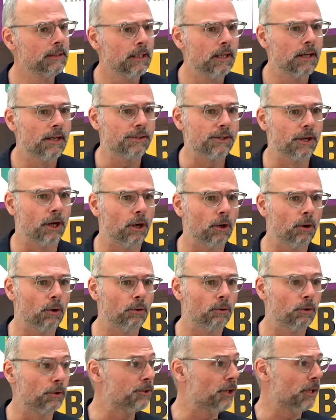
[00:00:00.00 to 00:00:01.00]
So
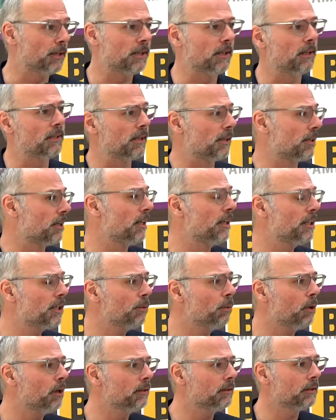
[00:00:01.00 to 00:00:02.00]
logistics is an easy
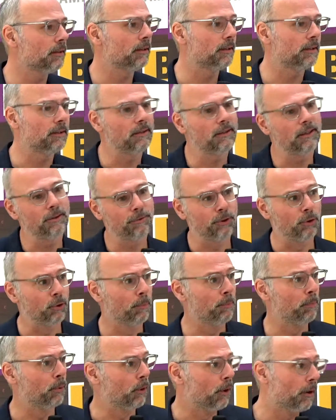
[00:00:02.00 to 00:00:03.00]
one. If you're a
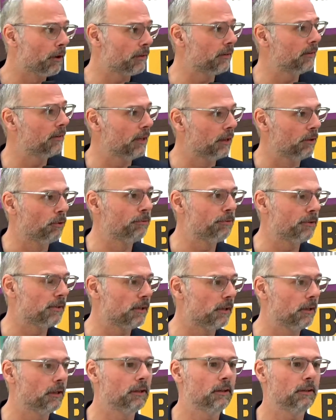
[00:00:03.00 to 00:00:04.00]
port, then
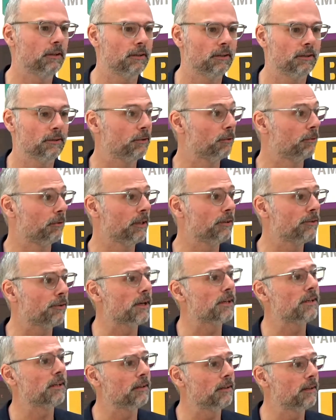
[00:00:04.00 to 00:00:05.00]
obviously you're
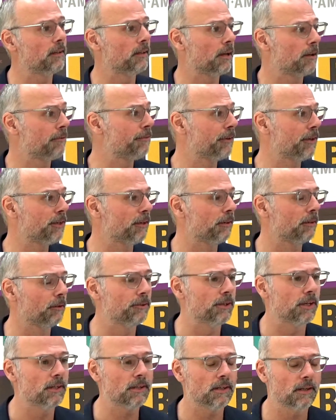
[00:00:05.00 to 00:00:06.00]
interested in efficient
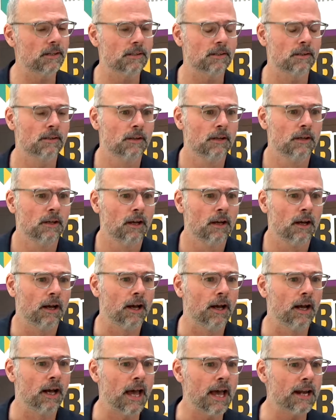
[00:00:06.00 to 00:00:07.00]
logistics.
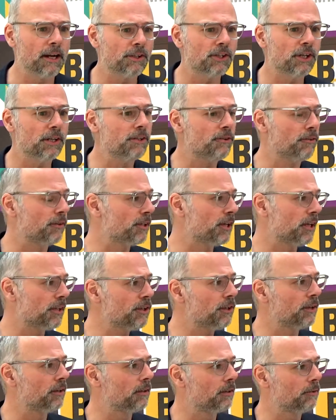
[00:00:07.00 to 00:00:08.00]
Energy
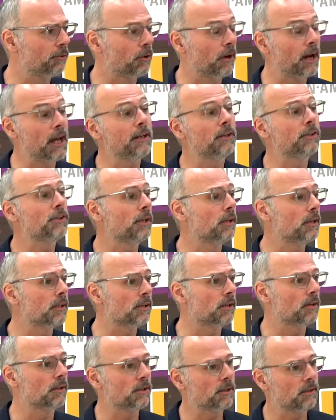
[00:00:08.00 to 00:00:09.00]
transition or energy is
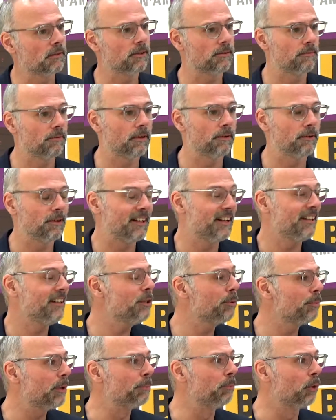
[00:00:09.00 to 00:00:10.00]
a
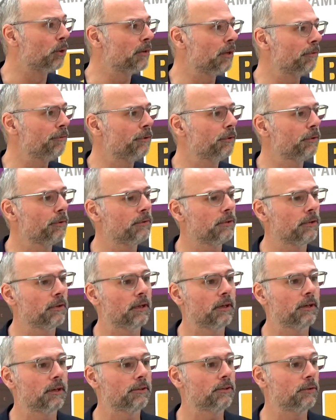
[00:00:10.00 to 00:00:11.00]
little bit more difficult
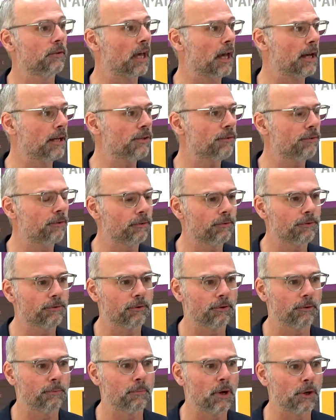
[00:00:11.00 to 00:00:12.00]
to gauge
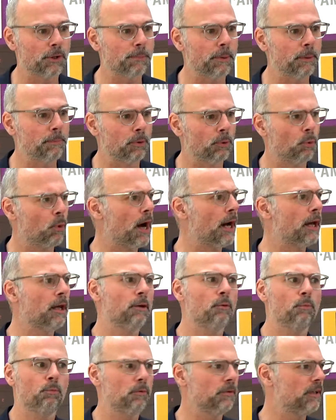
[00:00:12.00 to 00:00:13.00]
for most people.
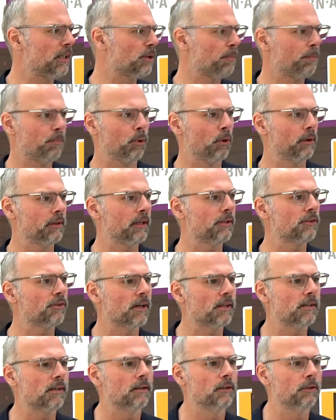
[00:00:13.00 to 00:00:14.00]
Why is a port
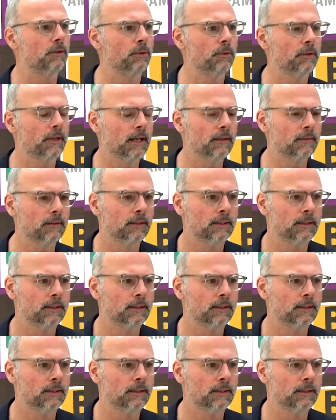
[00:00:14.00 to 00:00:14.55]
interested in doing that?